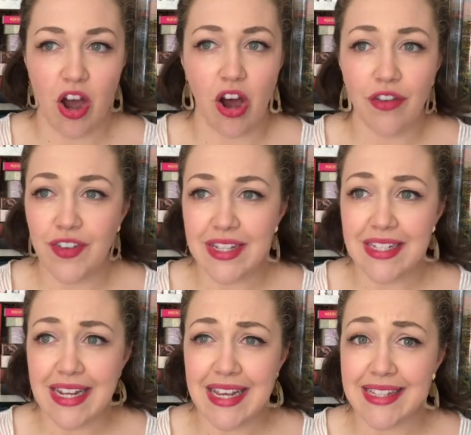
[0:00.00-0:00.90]

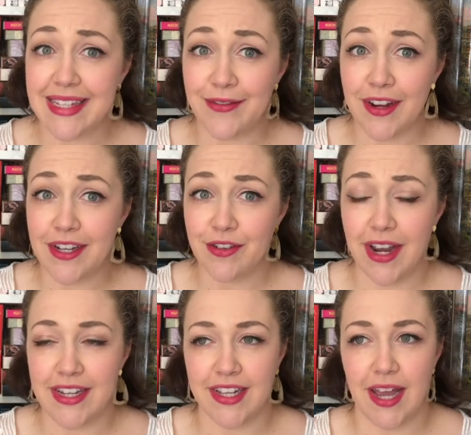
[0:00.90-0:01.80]
Obviously it's a very
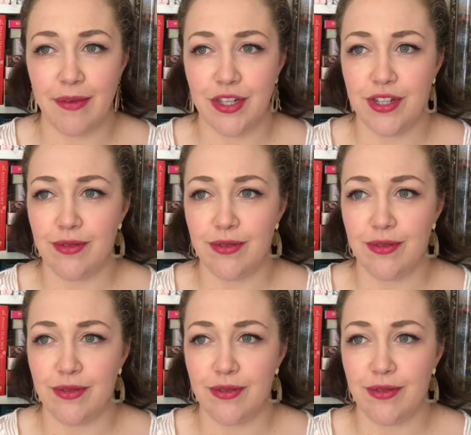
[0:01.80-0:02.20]
trying time because she